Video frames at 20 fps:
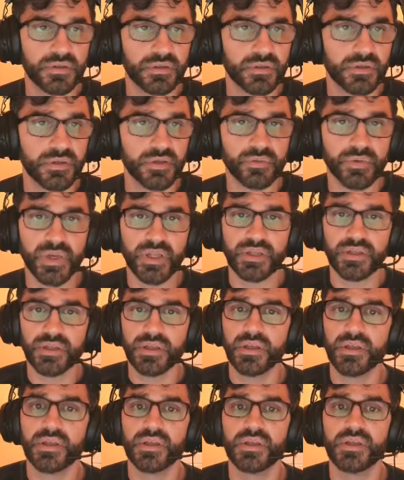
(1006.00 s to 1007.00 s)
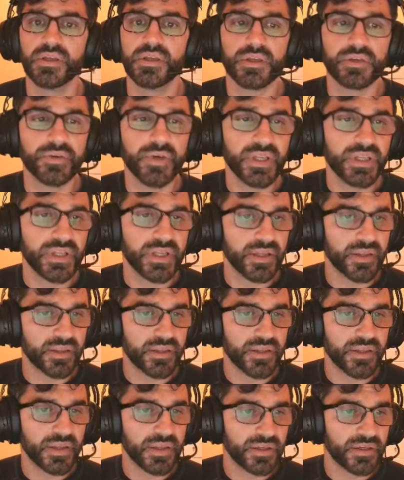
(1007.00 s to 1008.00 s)
Alright, great. I
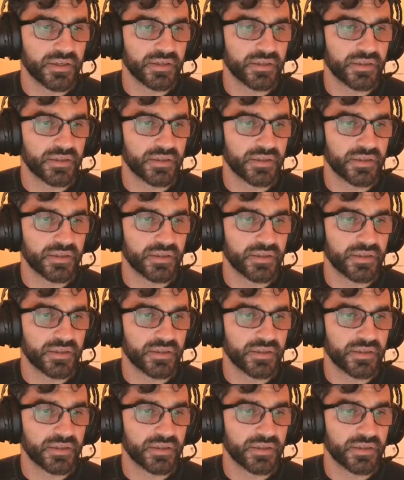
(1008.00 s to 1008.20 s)
think